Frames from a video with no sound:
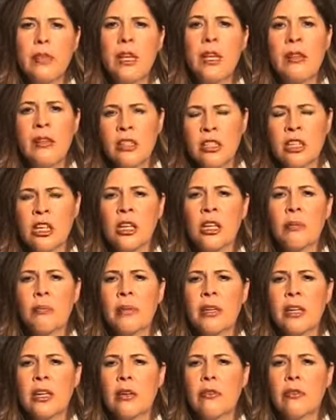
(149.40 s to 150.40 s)
and this can
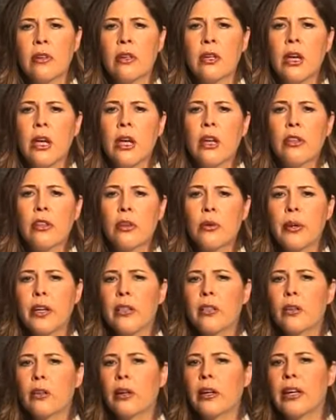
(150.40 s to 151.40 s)
be given through
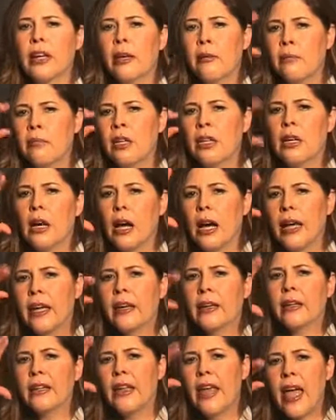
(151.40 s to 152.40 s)
either an MDI,
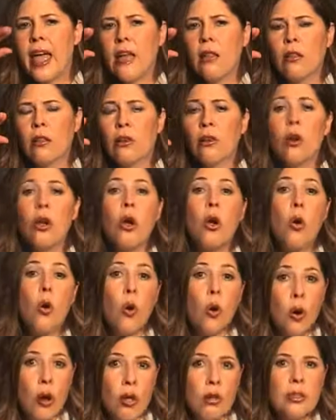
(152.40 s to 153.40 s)
an inhaler,
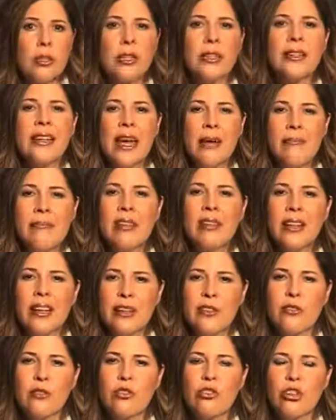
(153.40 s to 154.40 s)
or else a
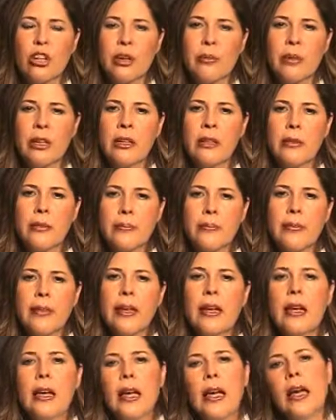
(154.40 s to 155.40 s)
nebulizer treatment.
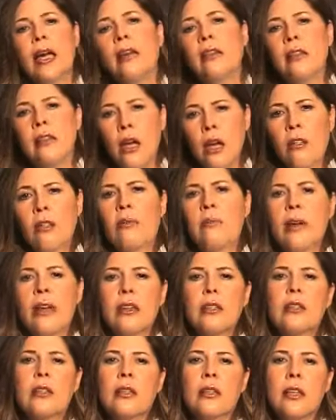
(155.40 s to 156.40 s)
And the other
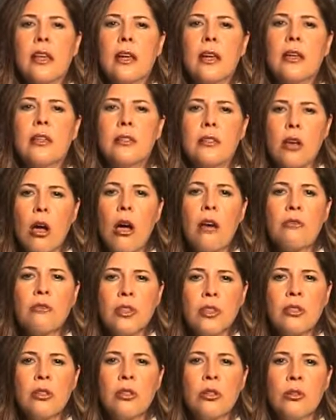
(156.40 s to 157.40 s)
medicine that is
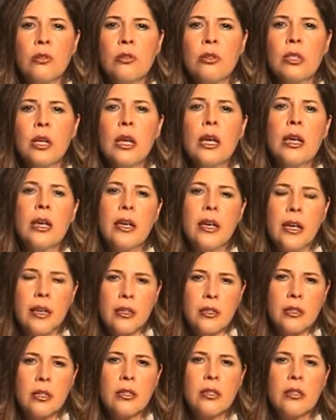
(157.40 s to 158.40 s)
often used
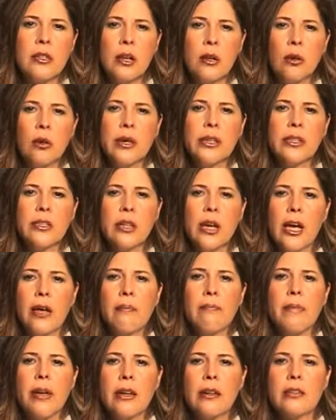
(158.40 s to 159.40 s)
is a steroid type
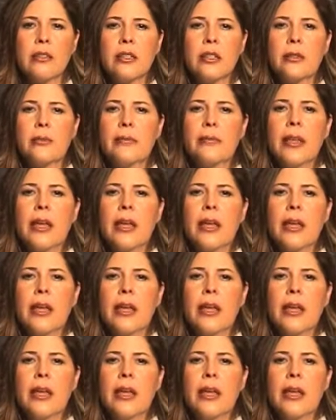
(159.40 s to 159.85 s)
medicine.